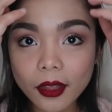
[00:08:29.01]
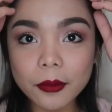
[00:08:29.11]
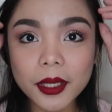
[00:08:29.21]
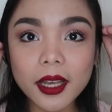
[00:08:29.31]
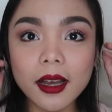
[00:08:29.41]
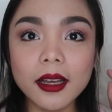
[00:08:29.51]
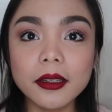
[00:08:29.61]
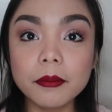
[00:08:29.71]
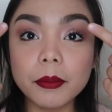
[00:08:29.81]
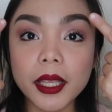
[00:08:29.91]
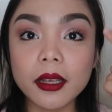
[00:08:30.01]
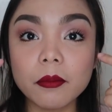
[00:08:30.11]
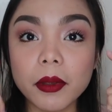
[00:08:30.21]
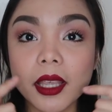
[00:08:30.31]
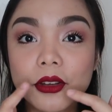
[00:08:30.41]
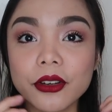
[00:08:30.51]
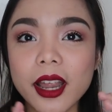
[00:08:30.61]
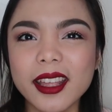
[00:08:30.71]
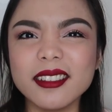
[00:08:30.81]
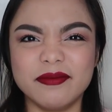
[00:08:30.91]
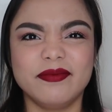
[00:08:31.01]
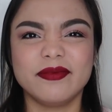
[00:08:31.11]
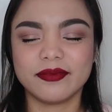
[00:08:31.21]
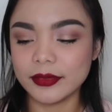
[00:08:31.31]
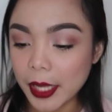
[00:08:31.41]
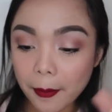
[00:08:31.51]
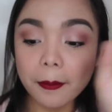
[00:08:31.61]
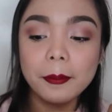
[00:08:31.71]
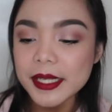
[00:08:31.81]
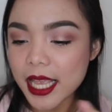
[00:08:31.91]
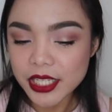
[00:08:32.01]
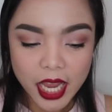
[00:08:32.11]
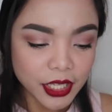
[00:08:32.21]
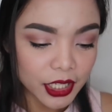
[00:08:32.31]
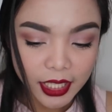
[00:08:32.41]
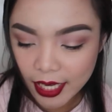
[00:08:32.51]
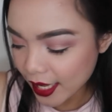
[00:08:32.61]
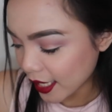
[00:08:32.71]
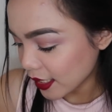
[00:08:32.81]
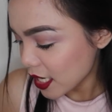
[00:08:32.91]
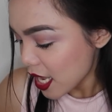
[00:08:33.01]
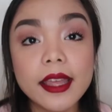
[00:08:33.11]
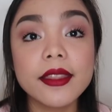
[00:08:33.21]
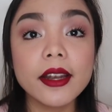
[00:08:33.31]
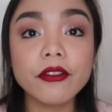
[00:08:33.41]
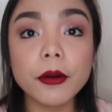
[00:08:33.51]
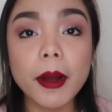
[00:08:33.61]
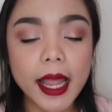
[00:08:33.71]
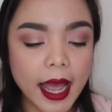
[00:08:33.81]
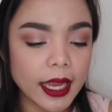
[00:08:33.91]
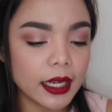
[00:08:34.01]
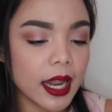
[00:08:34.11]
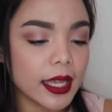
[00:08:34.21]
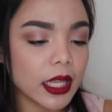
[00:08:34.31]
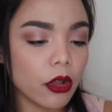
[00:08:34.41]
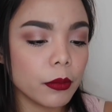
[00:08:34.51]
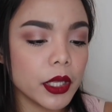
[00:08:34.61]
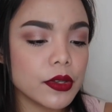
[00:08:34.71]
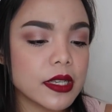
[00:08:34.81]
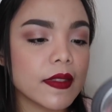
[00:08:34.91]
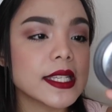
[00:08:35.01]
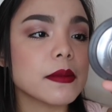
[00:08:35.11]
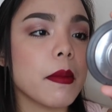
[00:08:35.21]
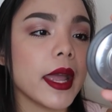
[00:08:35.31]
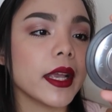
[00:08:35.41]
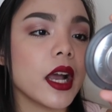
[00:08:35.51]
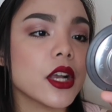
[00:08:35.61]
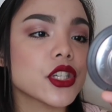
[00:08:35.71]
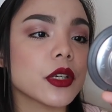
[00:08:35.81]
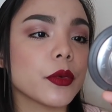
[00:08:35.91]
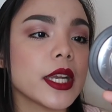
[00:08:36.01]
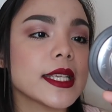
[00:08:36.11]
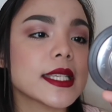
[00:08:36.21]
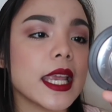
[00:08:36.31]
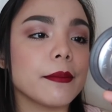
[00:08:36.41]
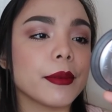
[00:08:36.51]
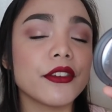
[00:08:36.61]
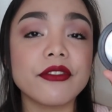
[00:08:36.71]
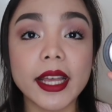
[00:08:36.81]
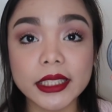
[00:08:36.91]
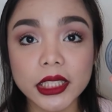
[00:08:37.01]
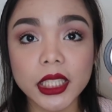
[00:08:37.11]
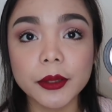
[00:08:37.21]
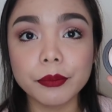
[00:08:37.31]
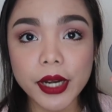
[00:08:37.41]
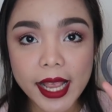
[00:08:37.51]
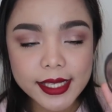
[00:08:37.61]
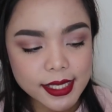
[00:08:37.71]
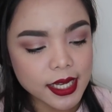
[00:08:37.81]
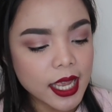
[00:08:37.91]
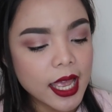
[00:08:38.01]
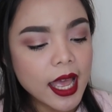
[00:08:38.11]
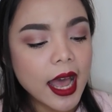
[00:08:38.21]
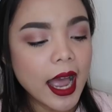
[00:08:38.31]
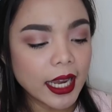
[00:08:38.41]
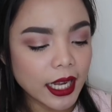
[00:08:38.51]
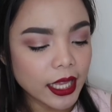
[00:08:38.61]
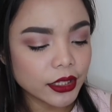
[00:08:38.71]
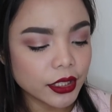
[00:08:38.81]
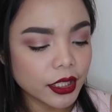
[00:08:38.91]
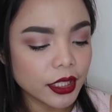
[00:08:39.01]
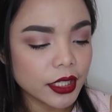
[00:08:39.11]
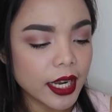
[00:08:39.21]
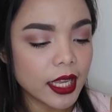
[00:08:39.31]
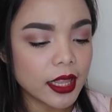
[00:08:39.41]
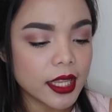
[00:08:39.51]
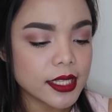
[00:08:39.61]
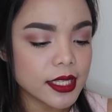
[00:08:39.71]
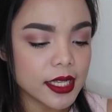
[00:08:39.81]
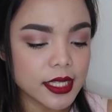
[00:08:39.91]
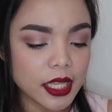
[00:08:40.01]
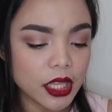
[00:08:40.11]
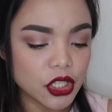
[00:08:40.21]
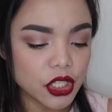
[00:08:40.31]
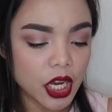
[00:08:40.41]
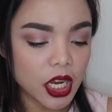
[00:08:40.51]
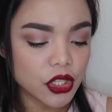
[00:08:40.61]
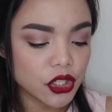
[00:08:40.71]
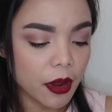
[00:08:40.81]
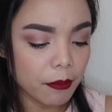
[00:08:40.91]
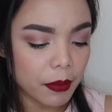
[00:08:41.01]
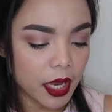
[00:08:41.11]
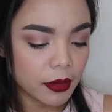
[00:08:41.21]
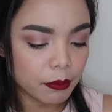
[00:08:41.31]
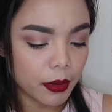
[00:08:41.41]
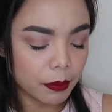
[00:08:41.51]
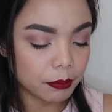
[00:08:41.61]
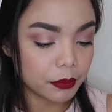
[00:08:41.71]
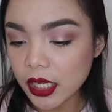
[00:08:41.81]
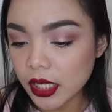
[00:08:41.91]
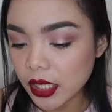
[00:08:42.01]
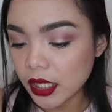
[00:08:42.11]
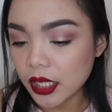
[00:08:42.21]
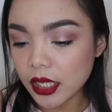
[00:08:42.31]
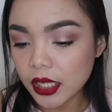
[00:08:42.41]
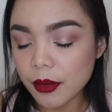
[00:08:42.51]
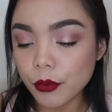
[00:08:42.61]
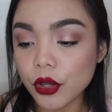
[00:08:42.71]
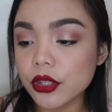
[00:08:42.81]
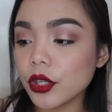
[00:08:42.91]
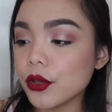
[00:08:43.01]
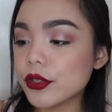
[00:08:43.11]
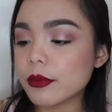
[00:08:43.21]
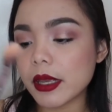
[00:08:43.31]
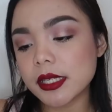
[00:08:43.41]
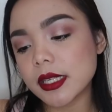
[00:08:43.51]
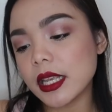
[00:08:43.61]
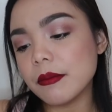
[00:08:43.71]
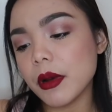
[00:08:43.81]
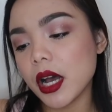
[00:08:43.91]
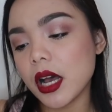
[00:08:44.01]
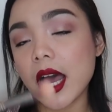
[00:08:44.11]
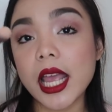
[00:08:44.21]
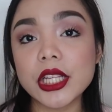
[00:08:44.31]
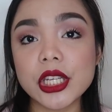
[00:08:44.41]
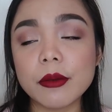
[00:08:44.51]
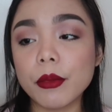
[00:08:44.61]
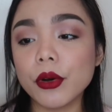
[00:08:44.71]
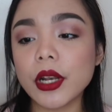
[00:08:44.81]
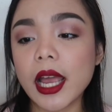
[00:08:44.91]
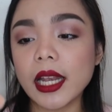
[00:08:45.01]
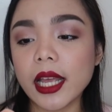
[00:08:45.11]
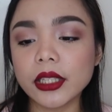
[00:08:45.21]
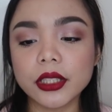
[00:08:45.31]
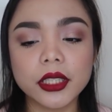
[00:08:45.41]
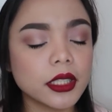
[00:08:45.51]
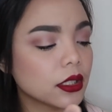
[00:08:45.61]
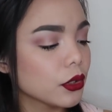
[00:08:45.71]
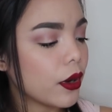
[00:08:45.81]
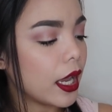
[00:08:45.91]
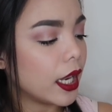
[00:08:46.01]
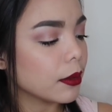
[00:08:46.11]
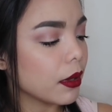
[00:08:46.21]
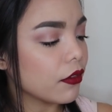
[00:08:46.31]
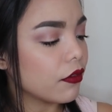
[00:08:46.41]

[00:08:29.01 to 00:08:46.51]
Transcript: Oh my god, pink, pink, red. Pasensya niyo na yan. And then for my highlight, I will be using this Becca Shimmering Skin Perfector Pressed Highlighter. And this is in the shade Champagne Pop. And I'm going to use my Sigma High Cheekbone Highlighter to highlight my